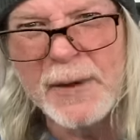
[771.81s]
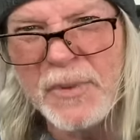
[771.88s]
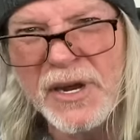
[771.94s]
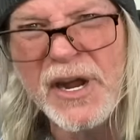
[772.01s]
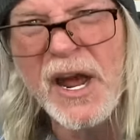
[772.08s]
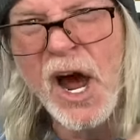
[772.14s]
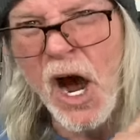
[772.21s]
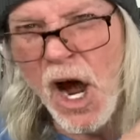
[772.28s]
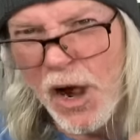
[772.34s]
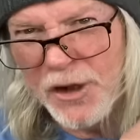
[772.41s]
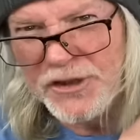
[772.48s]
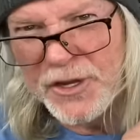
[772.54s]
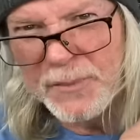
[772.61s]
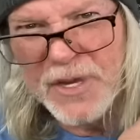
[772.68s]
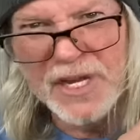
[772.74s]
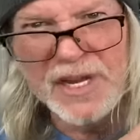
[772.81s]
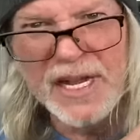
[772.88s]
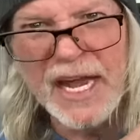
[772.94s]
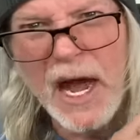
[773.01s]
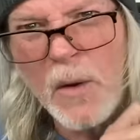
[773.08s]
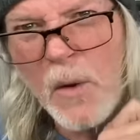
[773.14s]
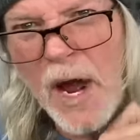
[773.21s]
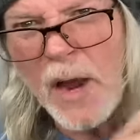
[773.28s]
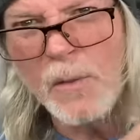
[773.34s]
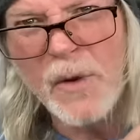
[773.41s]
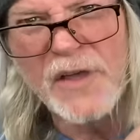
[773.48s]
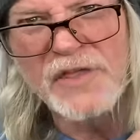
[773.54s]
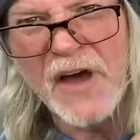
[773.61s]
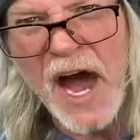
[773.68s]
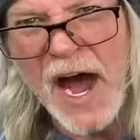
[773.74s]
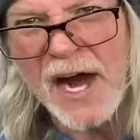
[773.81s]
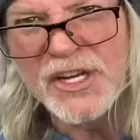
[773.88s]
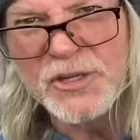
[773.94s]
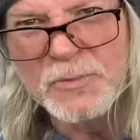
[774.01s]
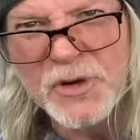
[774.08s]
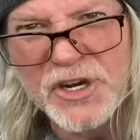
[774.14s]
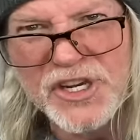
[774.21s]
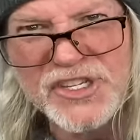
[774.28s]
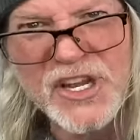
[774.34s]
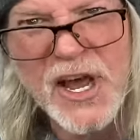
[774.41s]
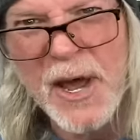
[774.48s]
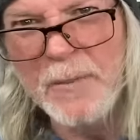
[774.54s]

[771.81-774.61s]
But ultimately, I went with Octopus